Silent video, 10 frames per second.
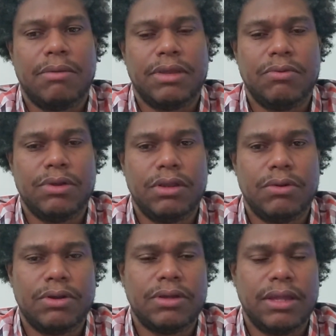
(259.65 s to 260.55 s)
He
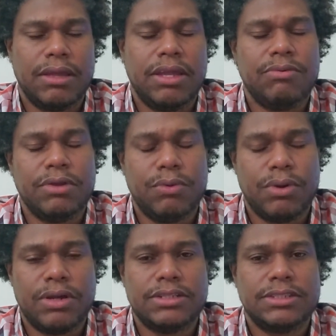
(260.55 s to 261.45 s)

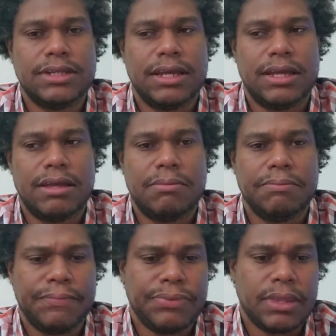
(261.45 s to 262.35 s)
rewards
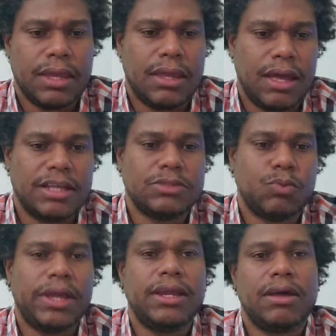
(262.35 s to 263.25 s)
us
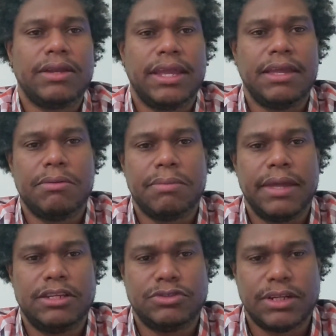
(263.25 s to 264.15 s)
waiting on him
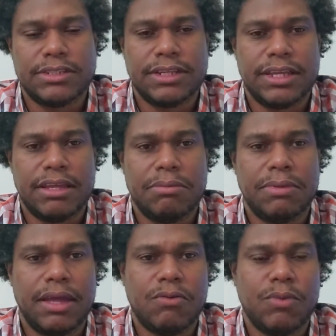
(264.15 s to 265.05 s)
and trusting him
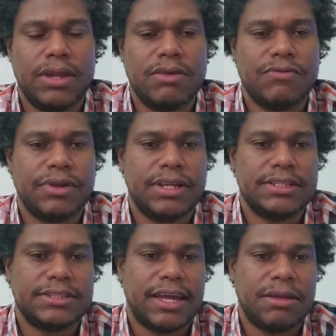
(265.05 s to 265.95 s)
and waiting for his
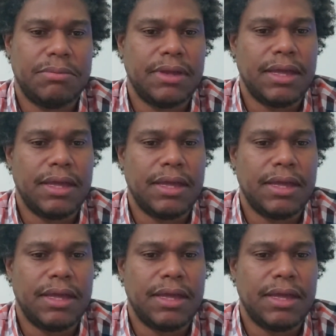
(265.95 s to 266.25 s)
time.